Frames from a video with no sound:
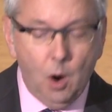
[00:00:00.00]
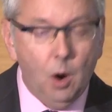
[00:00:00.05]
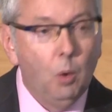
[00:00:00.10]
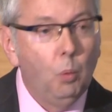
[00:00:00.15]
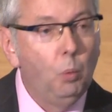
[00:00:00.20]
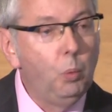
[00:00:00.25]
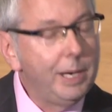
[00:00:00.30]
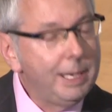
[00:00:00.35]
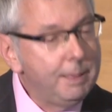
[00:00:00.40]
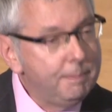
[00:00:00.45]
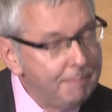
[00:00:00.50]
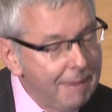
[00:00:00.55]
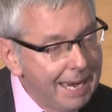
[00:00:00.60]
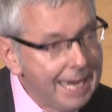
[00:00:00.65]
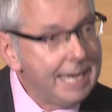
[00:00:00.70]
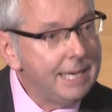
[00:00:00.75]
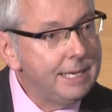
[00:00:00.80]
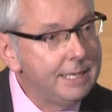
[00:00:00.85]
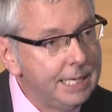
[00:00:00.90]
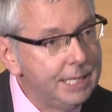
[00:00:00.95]
We
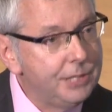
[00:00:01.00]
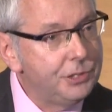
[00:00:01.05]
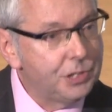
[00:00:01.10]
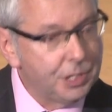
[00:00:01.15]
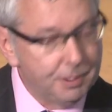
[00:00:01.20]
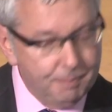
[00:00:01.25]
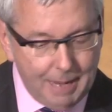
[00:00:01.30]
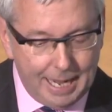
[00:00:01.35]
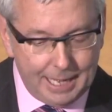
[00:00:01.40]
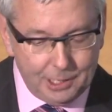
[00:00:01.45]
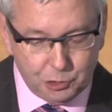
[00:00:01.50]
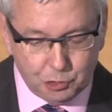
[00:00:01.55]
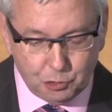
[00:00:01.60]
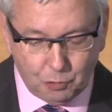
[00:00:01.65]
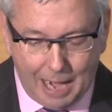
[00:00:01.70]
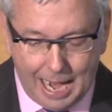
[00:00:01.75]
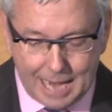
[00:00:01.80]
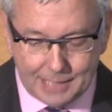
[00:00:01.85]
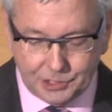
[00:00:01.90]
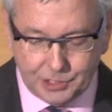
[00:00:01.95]
may need to make
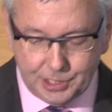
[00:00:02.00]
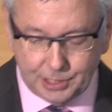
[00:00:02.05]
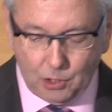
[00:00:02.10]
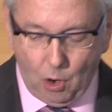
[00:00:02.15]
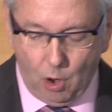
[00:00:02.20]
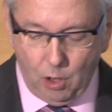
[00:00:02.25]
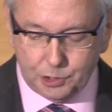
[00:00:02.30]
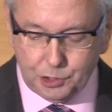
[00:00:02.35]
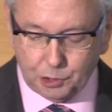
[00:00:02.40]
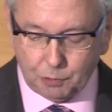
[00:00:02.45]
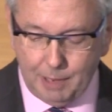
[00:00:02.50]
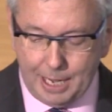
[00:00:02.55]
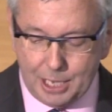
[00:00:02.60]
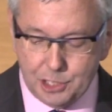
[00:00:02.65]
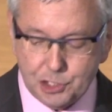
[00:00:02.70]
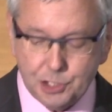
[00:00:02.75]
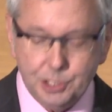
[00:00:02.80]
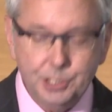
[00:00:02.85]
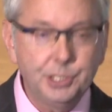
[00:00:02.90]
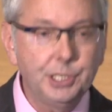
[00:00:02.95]
drastic
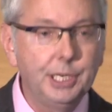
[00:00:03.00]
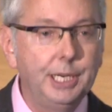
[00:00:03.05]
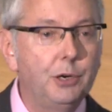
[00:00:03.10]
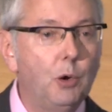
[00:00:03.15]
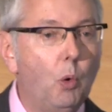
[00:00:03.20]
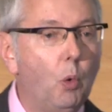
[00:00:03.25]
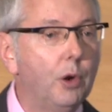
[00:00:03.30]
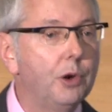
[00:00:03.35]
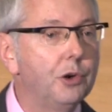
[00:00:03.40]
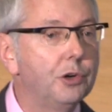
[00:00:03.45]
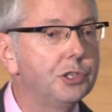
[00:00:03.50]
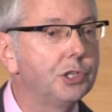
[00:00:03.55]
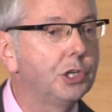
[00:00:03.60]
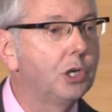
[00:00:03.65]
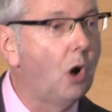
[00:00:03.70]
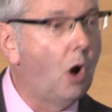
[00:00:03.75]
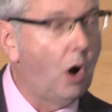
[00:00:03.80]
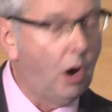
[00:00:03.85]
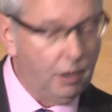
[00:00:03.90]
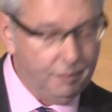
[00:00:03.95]
alterations in order to
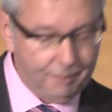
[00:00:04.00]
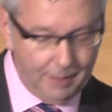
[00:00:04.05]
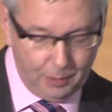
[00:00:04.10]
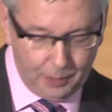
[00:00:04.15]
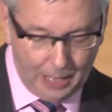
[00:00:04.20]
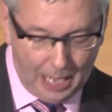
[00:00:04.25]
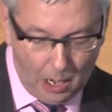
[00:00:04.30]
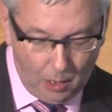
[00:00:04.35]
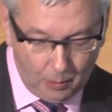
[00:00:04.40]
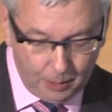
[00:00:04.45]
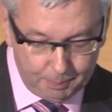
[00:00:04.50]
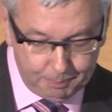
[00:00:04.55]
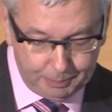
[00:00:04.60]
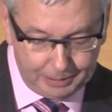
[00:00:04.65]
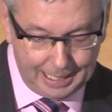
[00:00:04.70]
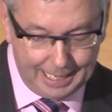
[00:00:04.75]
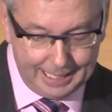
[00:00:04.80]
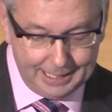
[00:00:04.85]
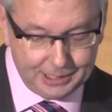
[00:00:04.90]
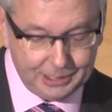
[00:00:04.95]
carve out our
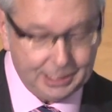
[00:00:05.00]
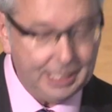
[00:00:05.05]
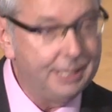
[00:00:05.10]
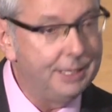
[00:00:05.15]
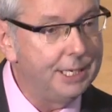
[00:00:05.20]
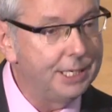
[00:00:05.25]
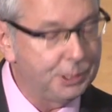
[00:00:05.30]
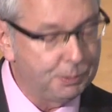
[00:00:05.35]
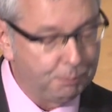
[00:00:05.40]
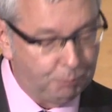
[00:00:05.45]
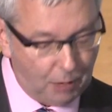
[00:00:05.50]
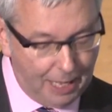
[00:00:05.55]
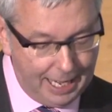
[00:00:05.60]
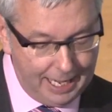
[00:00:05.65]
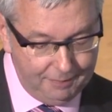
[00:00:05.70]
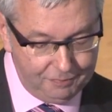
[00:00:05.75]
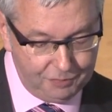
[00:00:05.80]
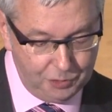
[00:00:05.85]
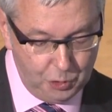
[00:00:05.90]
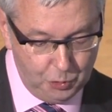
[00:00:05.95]
place in this
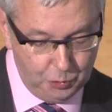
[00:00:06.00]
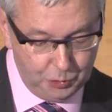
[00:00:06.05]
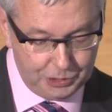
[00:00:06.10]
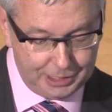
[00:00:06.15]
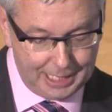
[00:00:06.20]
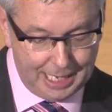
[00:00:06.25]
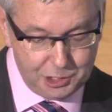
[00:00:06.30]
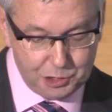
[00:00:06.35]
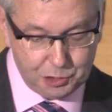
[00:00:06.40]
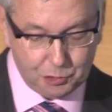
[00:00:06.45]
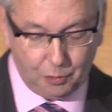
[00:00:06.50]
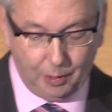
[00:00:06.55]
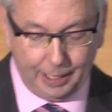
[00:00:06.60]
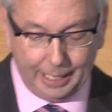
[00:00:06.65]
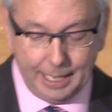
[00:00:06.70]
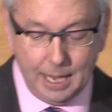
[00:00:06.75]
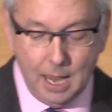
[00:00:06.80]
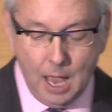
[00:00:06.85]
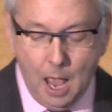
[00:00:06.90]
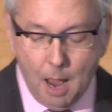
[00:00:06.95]
brave new
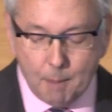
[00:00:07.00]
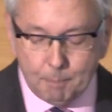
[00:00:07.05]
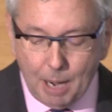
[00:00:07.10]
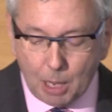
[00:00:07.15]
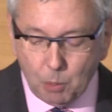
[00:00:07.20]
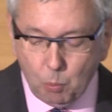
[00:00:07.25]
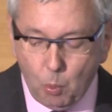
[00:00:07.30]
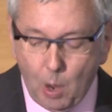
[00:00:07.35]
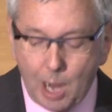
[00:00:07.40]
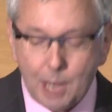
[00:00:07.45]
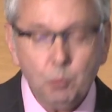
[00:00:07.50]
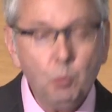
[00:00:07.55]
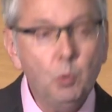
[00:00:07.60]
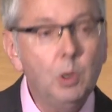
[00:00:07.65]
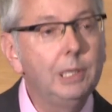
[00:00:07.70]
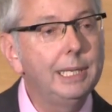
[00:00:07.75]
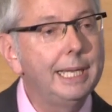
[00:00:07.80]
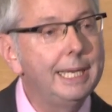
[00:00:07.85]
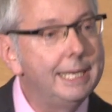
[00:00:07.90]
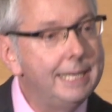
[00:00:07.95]
century, but what
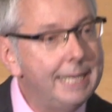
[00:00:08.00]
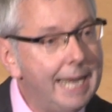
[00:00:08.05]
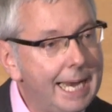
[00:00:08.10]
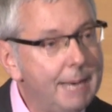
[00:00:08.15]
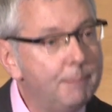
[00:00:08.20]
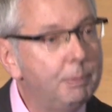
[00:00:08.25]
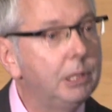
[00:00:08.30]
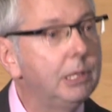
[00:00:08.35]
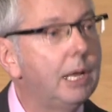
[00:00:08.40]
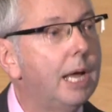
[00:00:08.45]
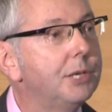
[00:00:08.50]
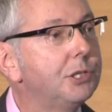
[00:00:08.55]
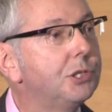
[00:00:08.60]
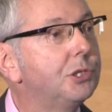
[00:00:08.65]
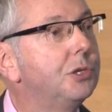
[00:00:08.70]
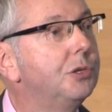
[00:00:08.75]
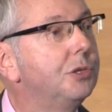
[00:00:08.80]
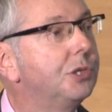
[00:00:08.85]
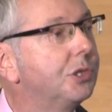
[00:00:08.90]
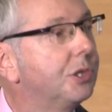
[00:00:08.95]
will enable
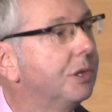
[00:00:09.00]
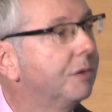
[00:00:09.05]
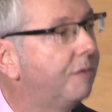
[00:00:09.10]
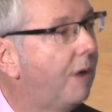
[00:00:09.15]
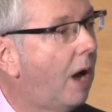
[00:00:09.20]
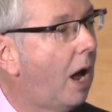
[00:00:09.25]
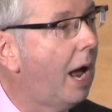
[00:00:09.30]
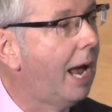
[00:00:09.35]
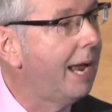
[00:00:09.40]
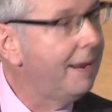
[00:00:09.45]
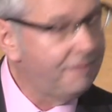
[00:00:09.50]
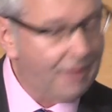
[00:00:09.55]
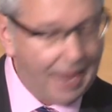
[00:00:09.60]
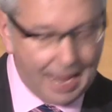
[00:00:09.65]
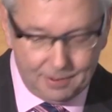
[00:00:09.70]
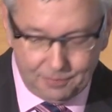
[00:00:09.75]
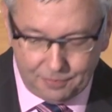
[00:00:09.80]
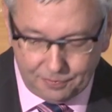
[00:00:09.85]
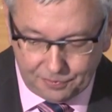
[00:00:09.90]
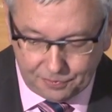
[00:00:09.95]
us to survive
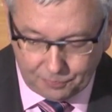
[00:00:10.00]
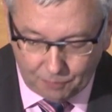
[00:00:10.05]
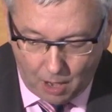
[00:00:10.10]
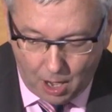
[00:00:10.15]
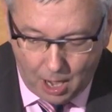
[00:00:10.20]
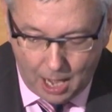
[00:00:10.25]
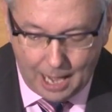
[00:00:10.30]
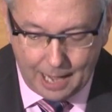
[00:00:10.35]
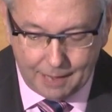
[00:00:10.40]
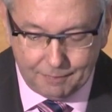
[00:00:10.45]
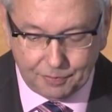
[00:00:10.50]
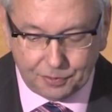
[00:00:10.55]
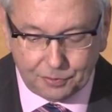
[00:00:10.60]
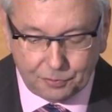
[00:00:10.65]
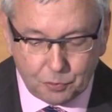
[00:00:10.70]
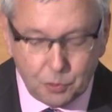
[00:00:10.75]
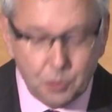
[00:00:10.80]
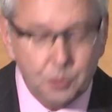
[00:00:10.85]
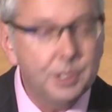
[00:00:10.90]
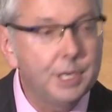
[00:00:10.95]
and thrive
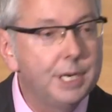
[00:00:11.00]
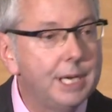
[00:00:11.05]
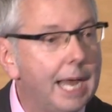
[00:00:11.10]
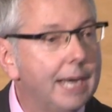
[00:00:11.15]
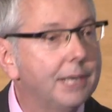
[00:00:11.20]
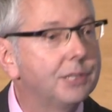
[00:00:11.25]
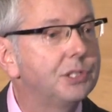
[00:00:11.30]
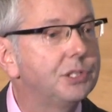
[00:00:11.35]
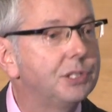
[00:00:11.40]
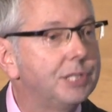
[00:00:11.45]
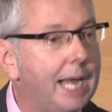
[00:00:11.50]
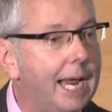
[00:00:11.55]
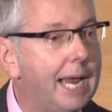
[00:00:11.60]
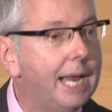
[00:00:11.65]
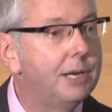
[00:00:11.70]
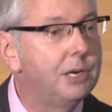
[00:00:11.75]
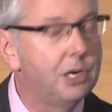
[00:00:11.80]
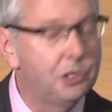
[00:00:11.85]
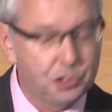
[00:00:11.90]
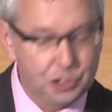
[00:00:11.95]
through the next
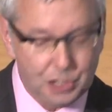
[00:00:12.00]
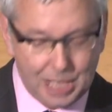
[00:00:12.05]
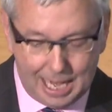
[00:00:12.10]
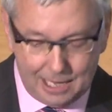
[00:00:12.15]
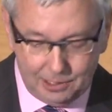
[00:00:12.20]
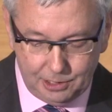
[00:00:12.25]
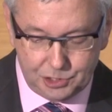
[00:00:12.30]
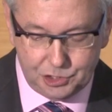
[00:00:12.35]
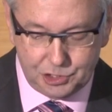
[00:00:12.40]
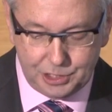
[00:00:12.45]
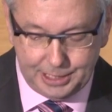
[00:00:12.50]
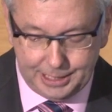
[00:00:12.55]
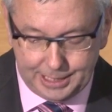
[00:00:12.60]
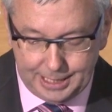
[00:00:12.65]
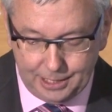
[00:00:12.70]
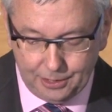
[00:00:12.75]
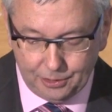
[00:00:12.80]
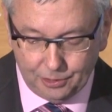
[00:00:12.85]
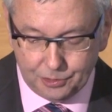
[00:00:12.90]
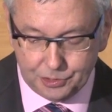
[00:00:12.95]
10 challenging
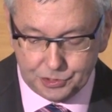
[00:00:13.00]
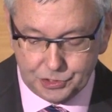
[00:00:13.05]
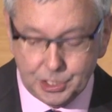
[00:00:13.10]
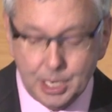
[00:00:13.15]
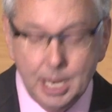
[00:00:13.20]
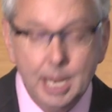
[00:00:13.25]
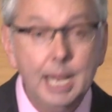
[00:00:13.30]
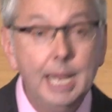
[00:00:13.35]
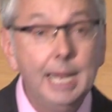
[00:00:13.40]
years